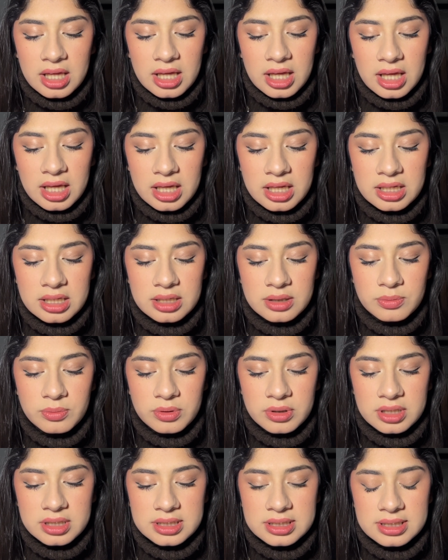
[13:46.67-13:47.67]
Ended
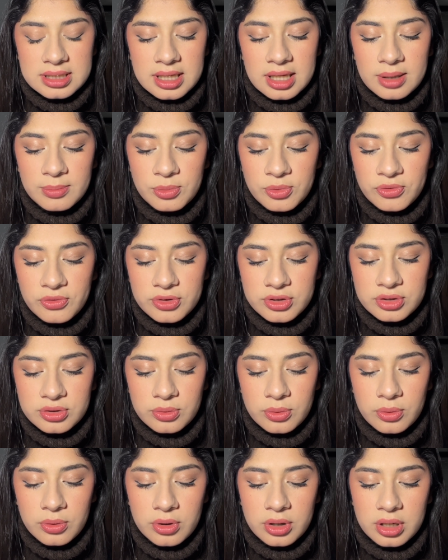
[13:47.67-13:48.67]
with a slam of a
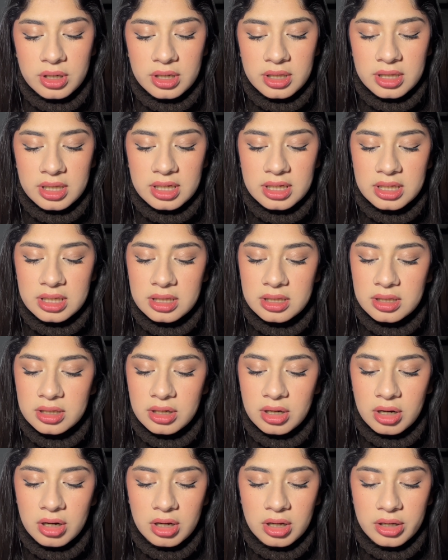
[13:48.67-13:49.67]
door, then he'll
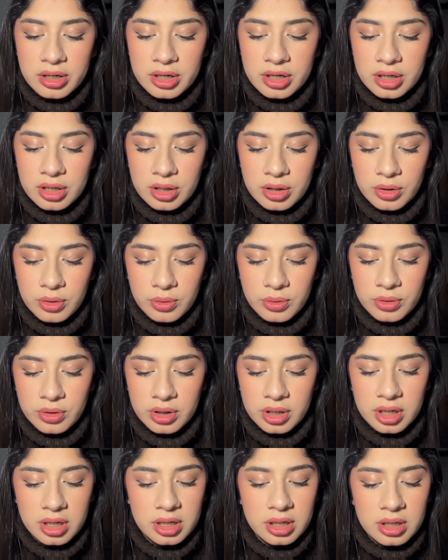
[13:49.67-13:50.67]
call her a
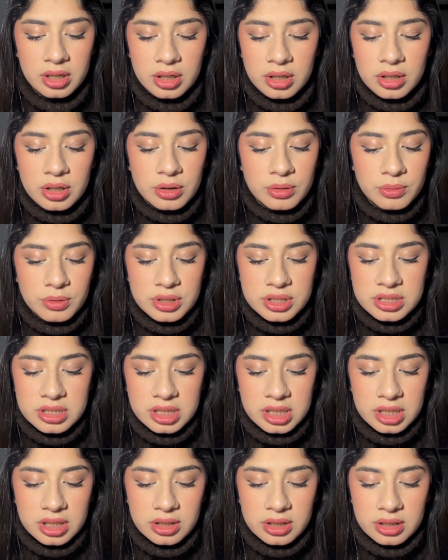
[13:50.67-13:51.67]
whore.
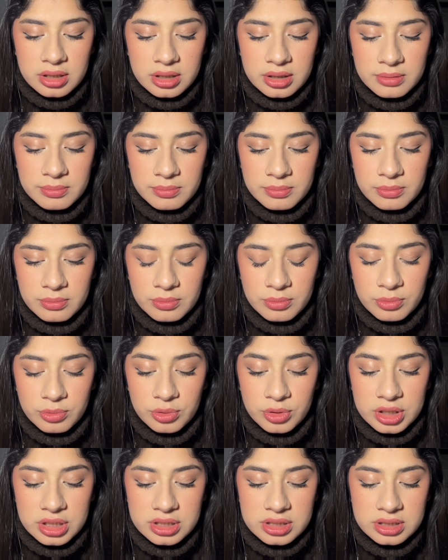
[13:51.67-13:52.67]
Wish
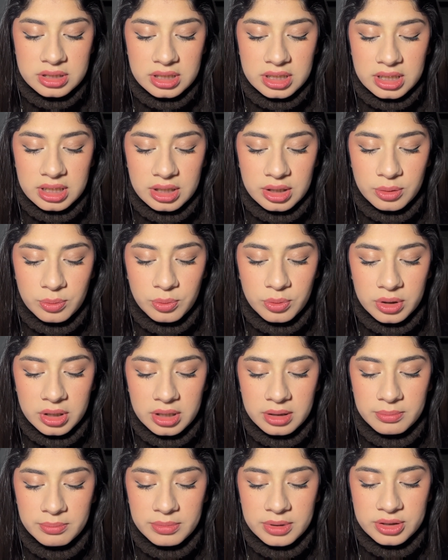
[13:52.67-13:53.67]
he
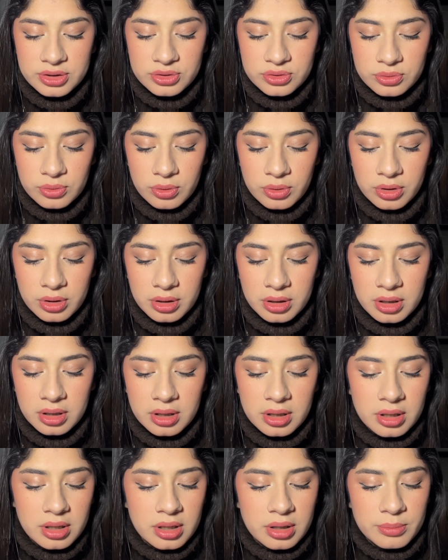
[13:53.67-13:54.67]
wouldn't be sore,
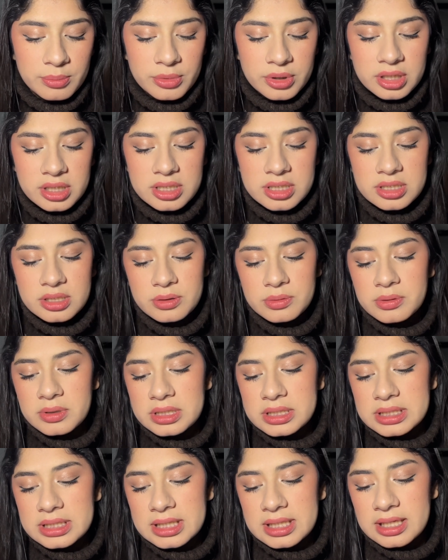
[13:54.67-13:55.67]
but as she
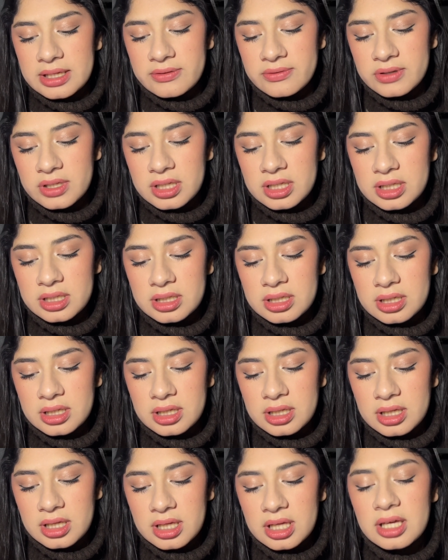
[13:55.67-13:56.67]
was leaving,
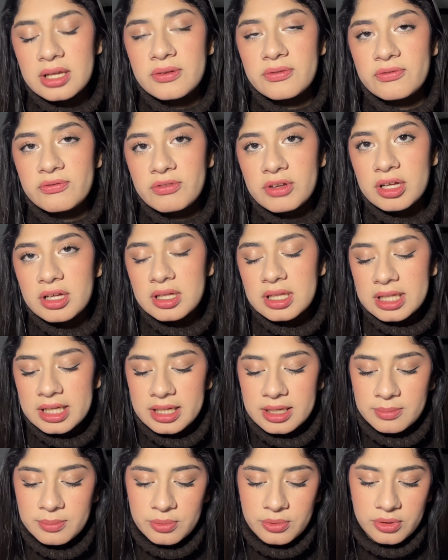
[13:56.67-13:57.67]
it felt
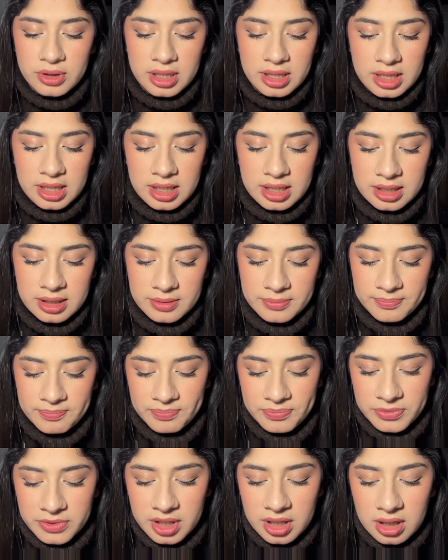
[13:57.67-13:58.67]
like breathing.
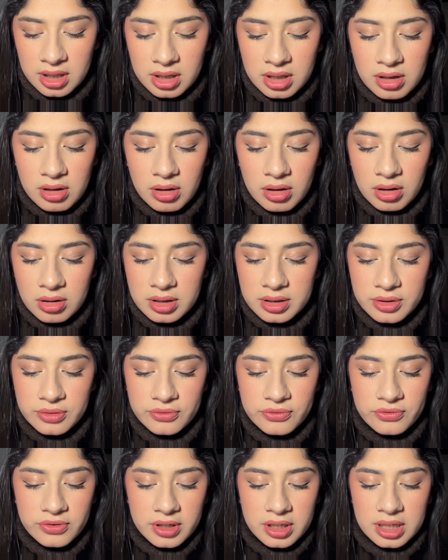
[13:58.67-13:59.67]
All her
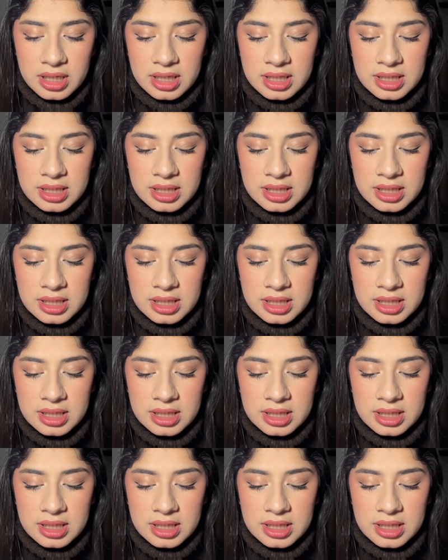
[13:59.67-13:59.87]
fucking